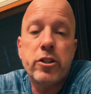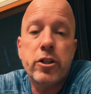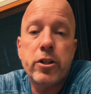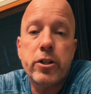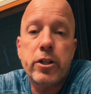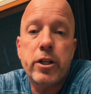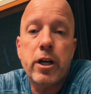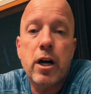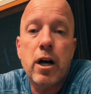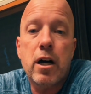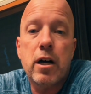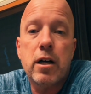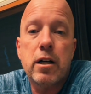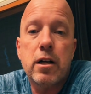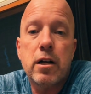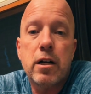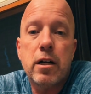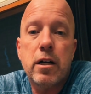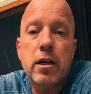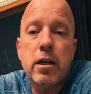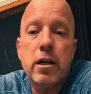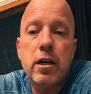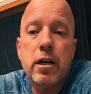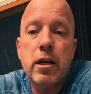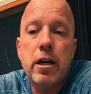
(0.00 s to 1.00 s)
when you're
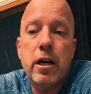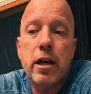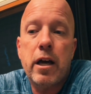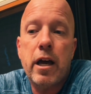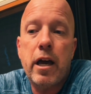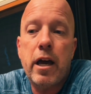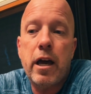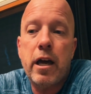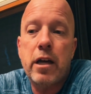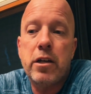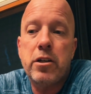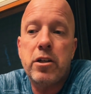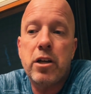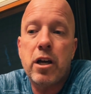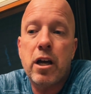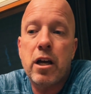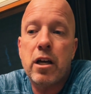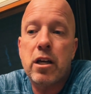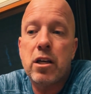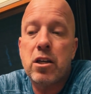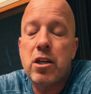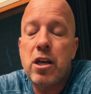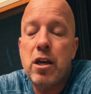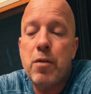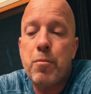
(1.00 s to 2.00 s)
young and
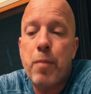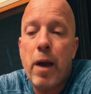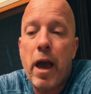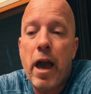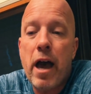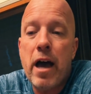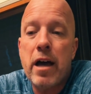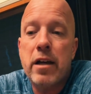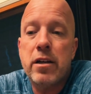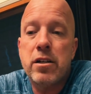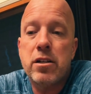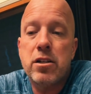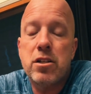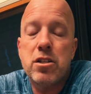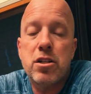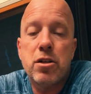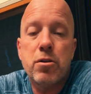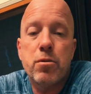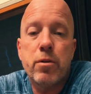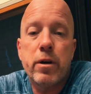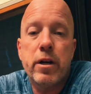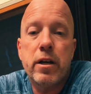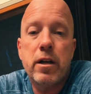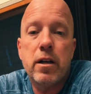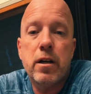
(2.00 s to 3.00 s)
you keep adding
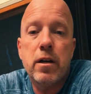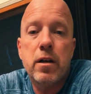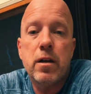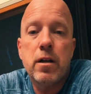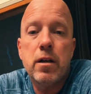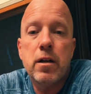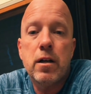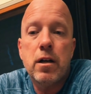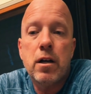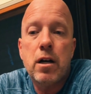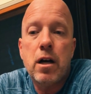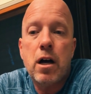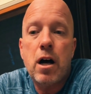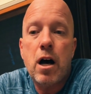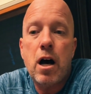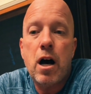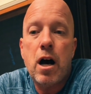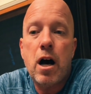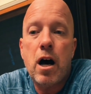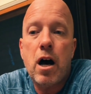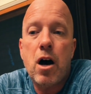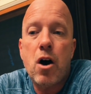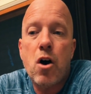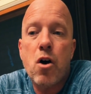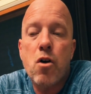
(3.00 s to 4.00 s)
to it
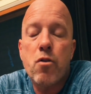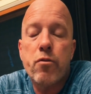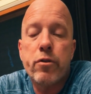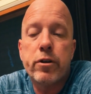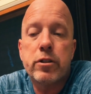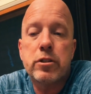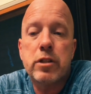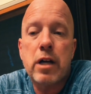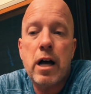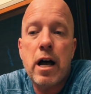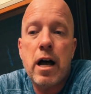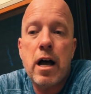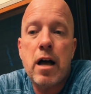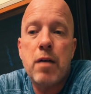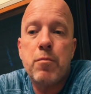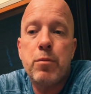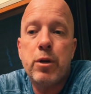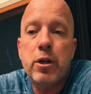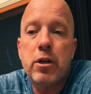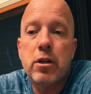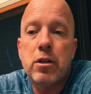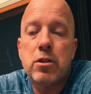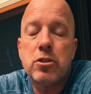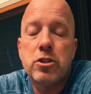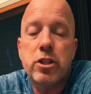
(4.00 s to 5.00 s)
uh, over
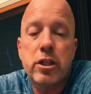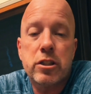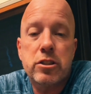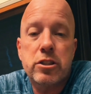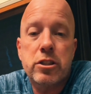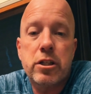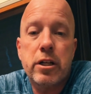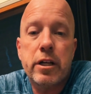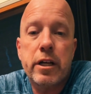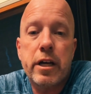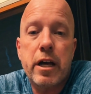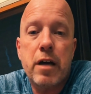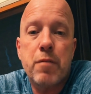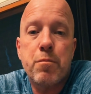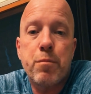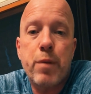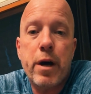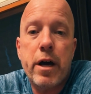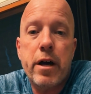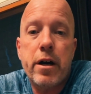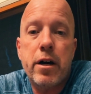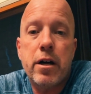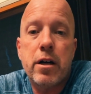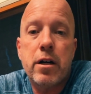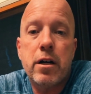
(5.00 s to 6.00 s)
time you're just going to
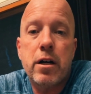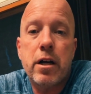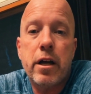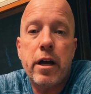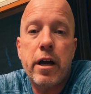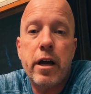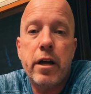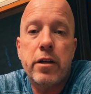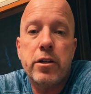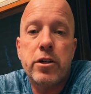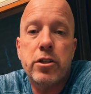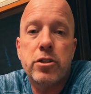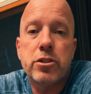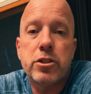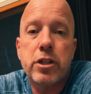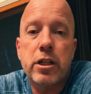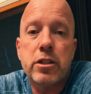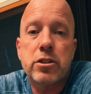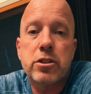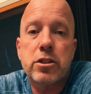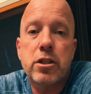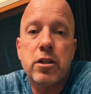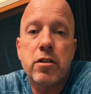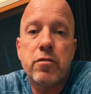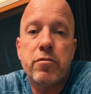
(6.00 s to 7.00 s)
get better and you're
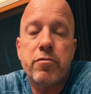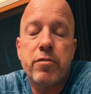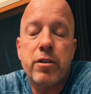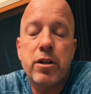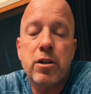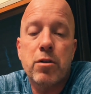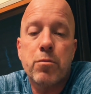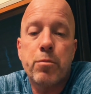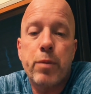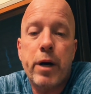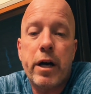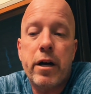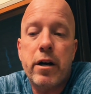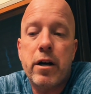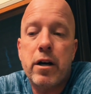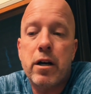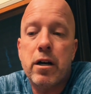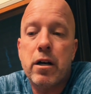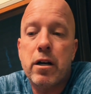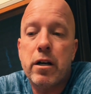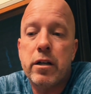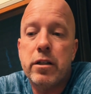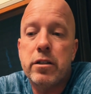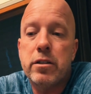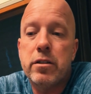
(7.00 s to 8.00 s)
just going to feel
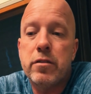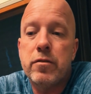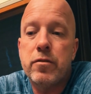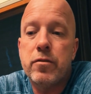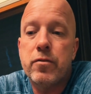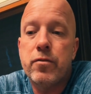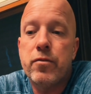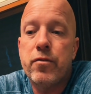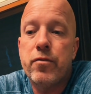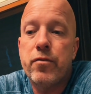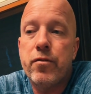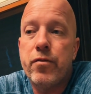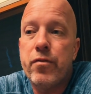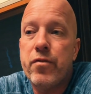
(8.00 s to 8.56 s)
better and